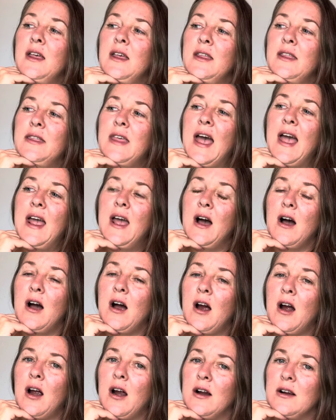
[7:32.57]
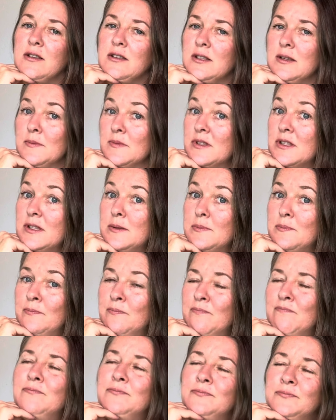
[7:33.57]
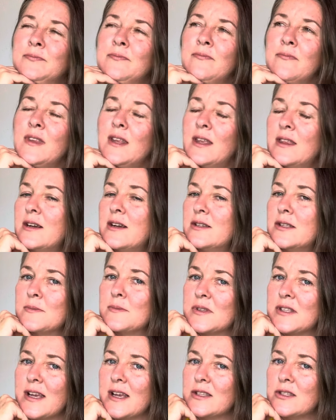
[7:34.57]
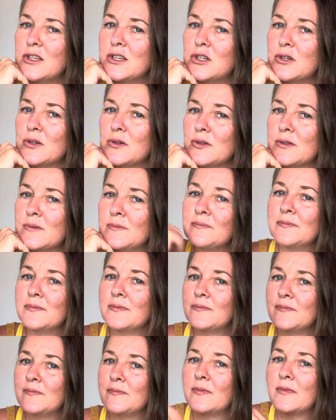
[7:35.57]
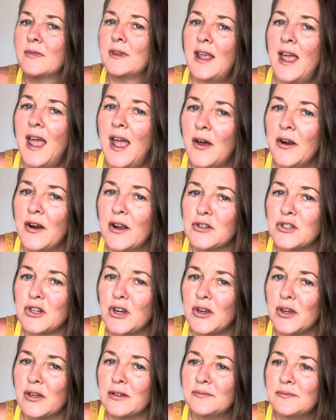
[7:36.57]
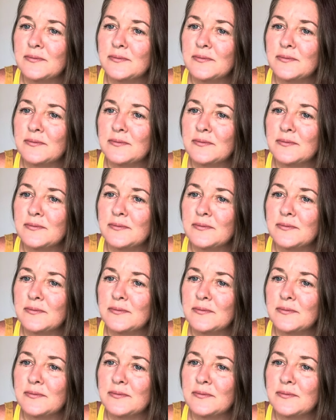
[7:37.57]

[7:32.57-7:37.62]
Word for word: they are some, there's some sexy shoes. Hang on, I'll show you.